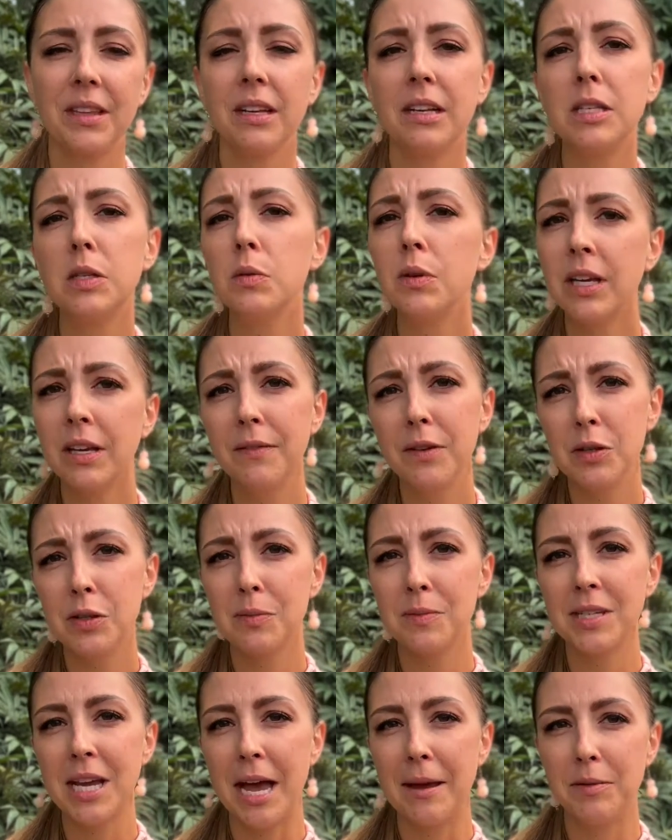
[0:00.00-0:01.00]
This will give you
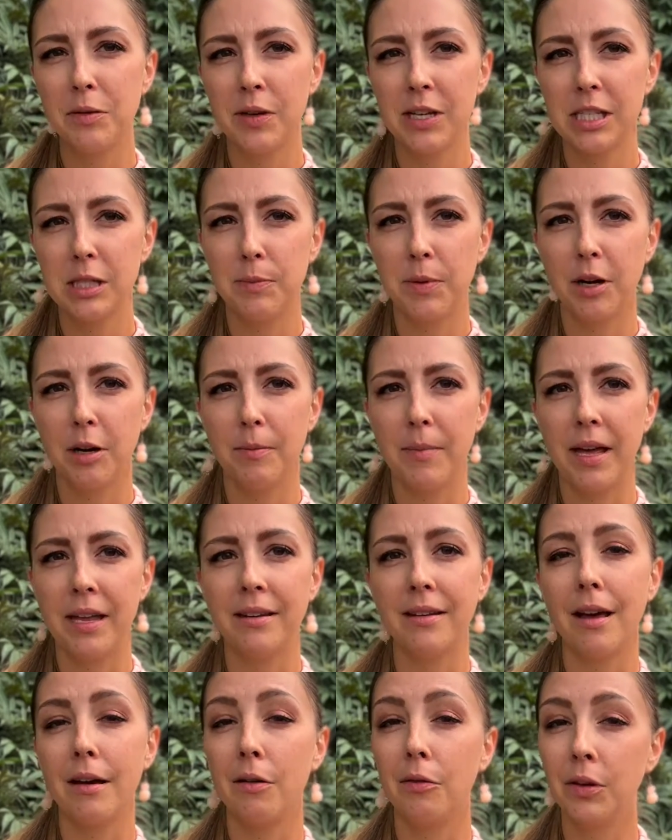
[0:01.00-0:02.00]
some time to
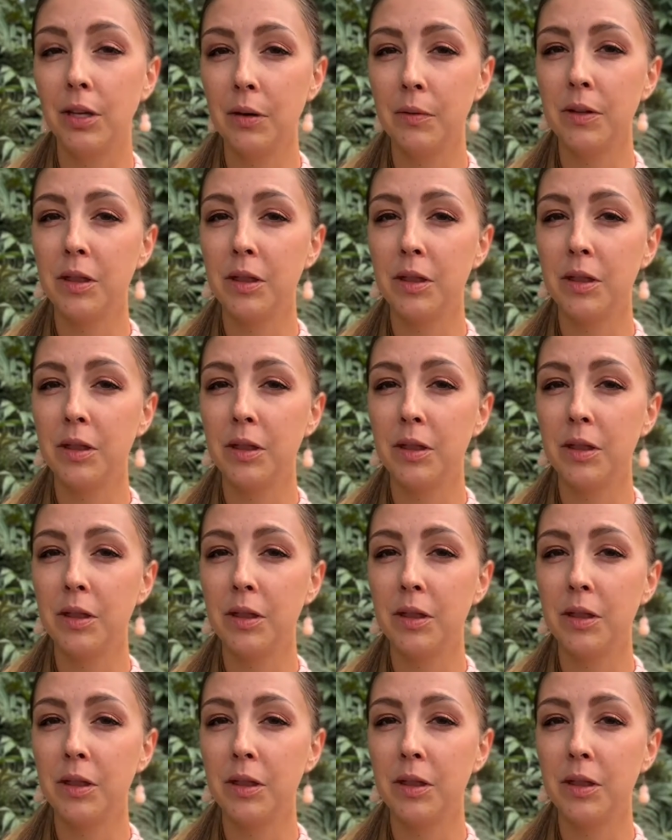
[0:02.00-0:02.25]
experiment not only